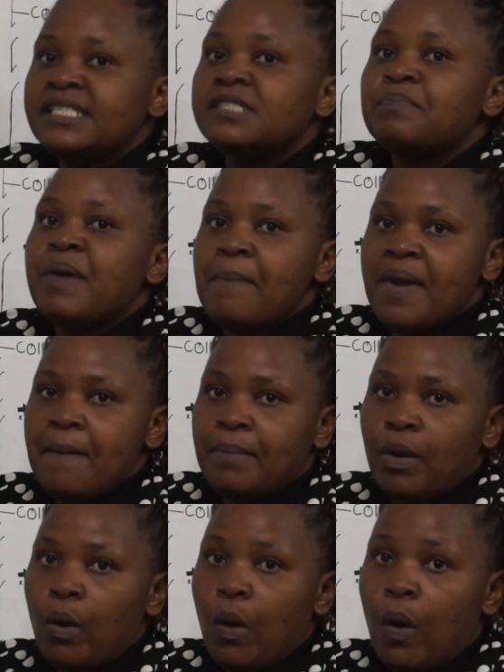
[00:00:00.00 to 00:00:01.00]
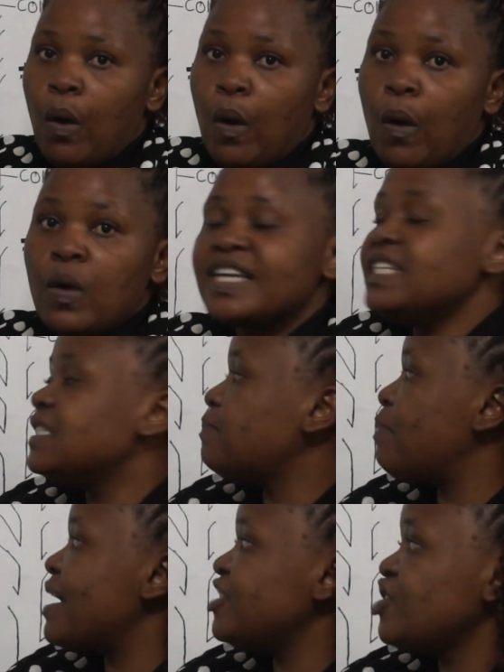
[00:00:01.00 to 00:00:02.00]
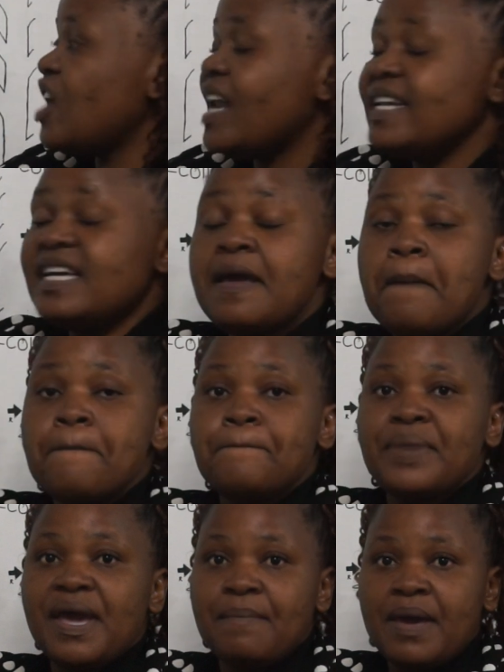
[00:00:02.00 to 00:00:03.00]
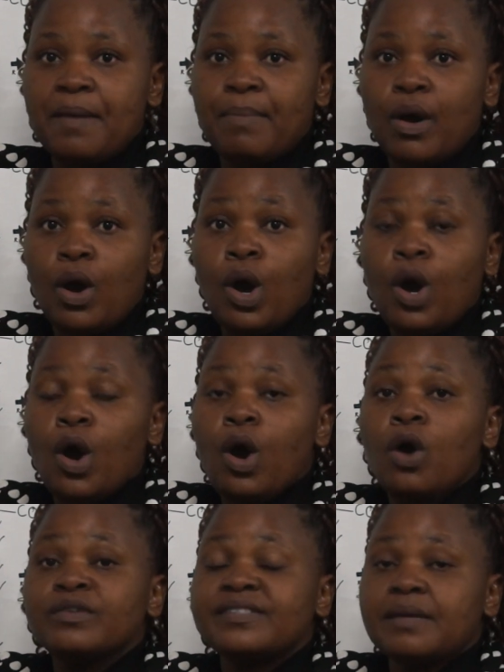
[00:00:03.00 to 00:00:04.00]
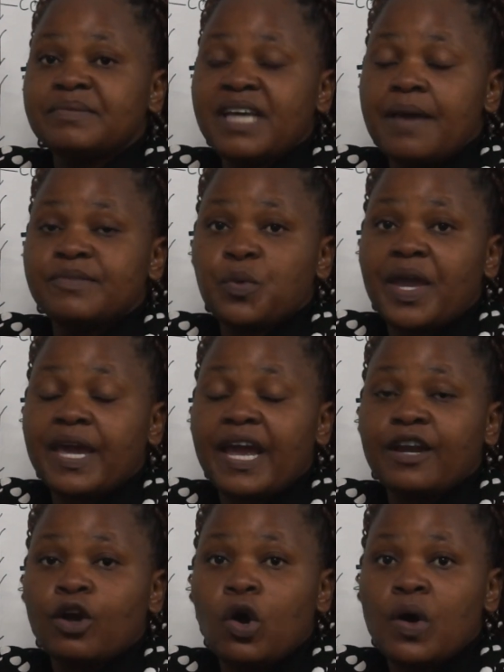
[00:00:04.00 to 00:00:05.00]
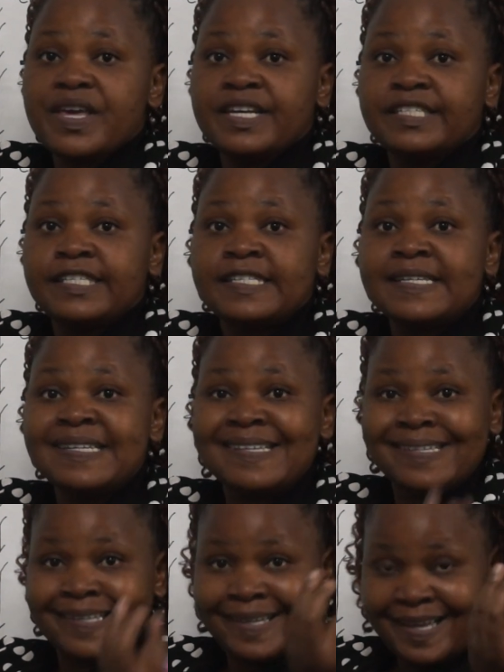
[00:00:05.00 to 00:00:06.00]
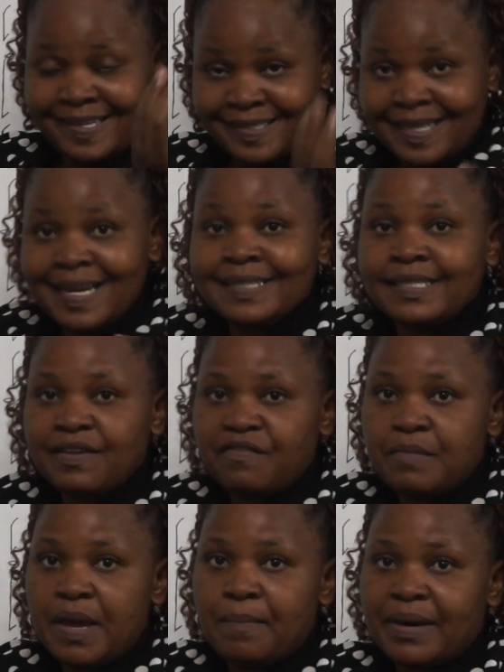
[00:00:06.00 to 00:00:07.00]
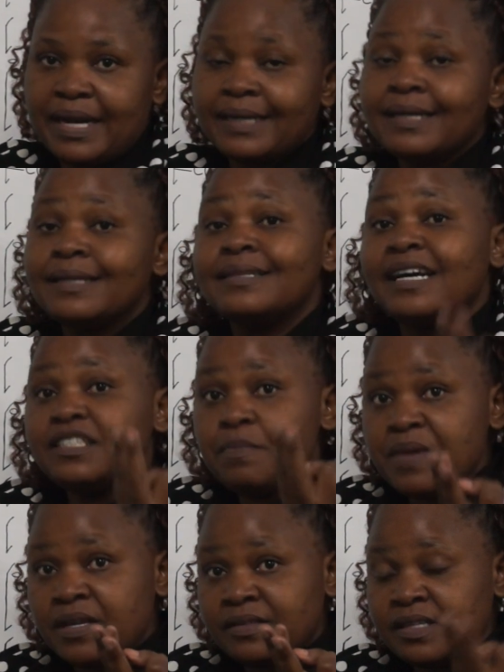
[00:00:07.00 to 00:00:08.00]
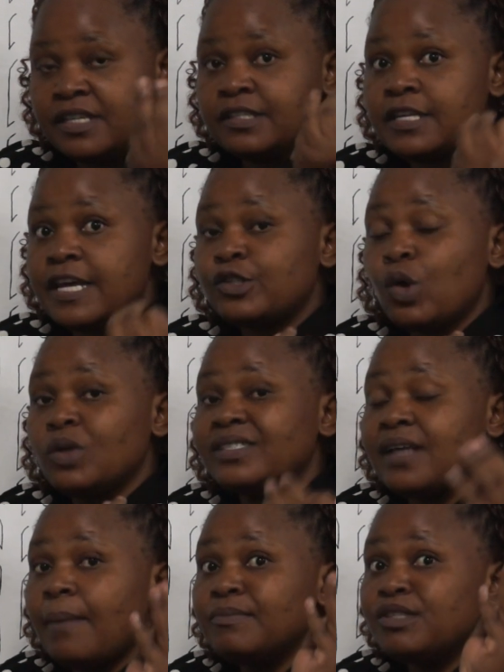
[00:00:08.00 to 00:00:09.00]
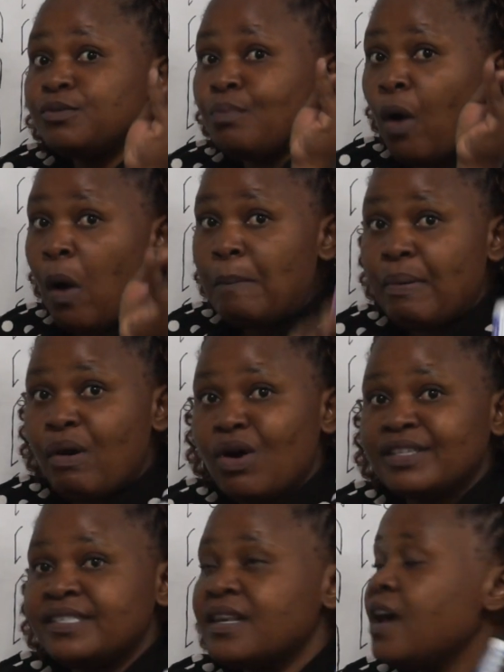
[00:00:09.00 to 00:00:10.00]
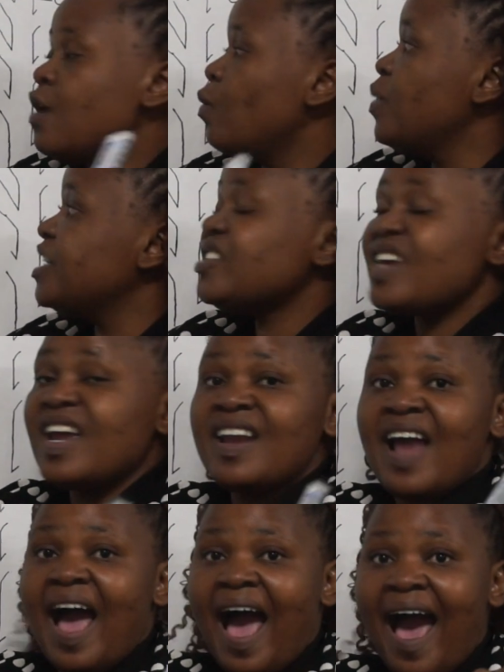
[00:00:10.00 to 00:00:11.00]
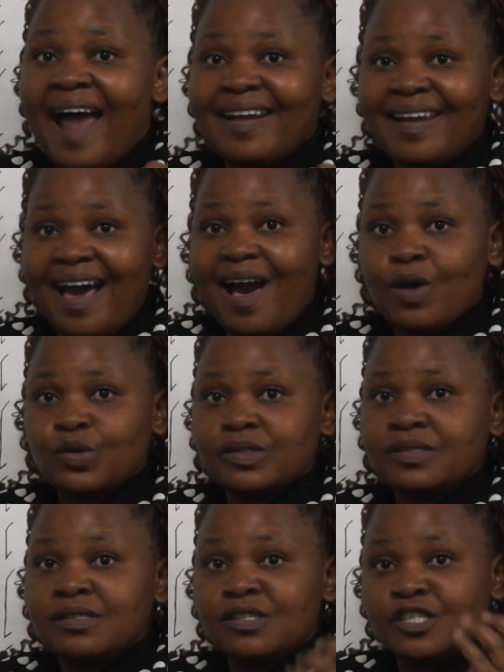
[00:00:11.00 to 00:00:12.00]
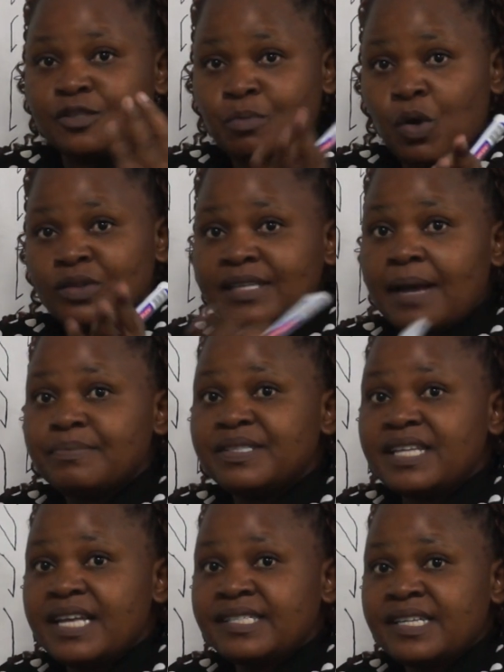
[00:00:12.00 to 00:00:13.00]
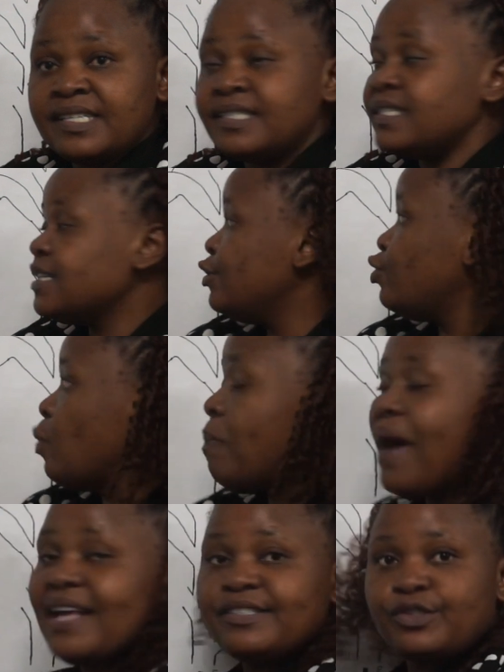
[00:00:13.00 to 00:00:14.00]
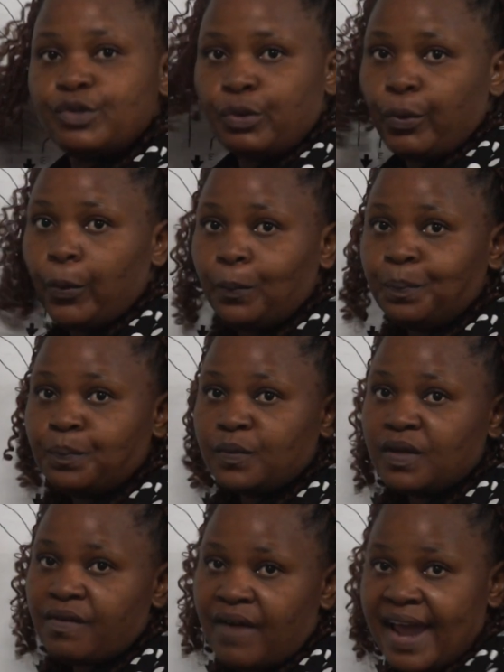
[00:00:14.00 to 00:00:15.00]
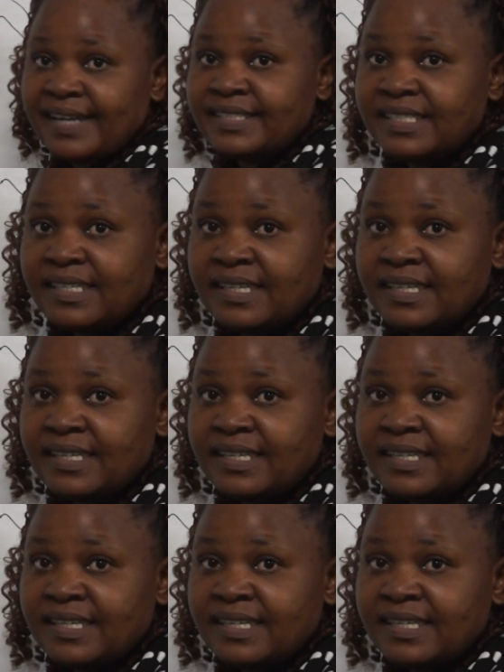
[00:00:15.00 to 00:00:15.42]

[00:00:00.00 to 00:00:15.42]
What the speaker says: is permeable, is partially permeable, or sometimes we can call it a selective membrane. That means it has got some small pores which can allow small substances to pass through, right?